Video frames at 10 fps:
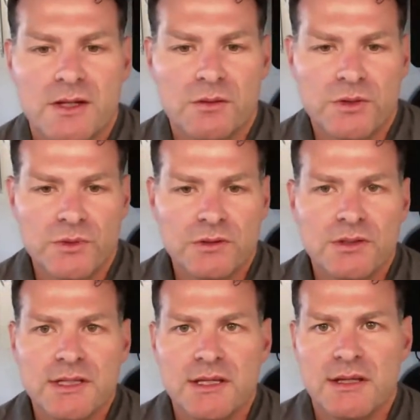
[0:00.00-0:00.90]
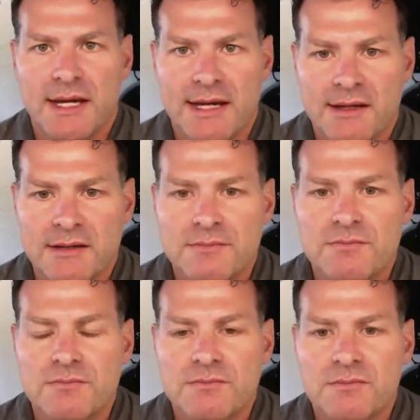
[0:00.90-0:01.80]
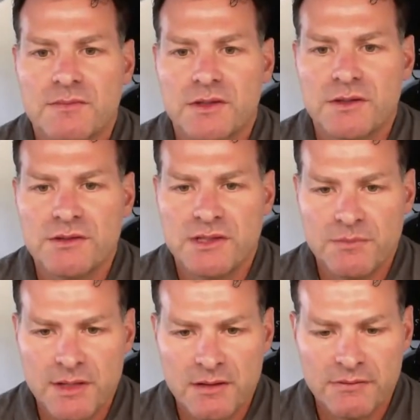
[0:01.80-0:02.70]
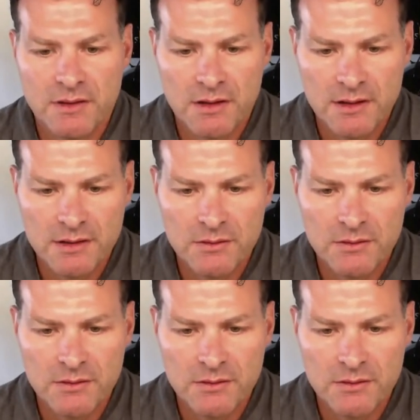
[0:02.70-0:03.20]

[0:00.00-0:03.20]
when we're looking at using BFR,